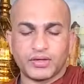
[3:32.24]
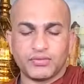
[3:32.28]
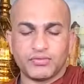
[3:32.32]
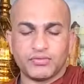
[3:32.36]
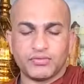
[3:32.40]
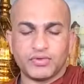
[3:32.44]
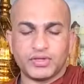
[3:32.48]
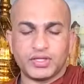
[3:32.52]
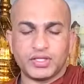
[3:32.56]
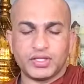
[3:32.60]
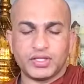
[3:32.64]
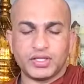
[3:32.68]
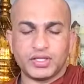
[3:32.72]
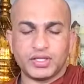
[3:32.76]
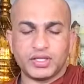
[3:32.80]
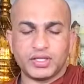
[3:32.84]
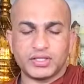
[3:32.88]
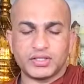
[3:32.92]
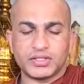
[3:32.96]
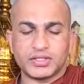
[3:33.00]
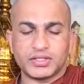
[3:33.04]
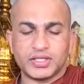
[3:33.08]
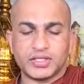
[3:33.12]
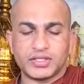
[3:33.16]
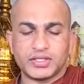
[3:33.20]
within
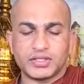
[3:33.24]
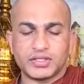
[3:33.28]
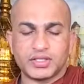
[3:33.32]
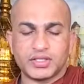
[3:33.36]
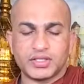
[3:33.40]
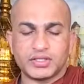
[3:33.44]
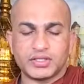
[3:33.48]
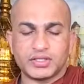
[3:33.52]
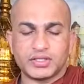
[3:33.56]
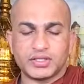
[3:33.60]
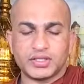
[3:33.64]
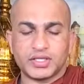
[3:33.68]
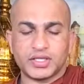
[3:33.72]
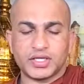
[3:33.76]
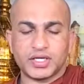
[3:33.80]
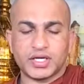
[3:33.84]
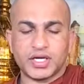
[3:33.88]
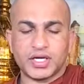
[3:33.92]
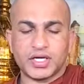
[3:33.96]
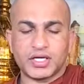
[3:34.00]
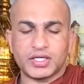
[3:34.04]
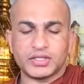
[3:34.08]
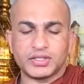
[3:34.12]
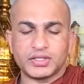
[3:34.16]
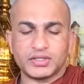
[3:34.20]
any sensation
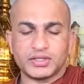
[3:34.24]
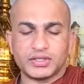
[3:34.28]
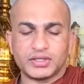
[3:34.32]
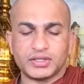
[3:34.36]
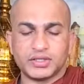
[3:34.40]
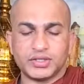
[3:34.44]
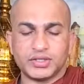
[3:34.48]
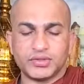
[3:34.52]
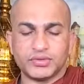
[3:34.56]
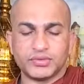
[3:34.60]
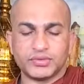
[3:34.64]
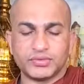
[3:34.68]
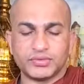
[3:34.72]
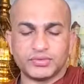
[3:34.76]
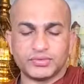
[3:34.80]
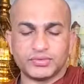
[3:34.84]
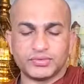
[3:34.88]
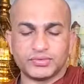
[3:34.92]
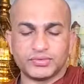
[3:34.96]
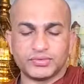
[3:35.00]
arise in you.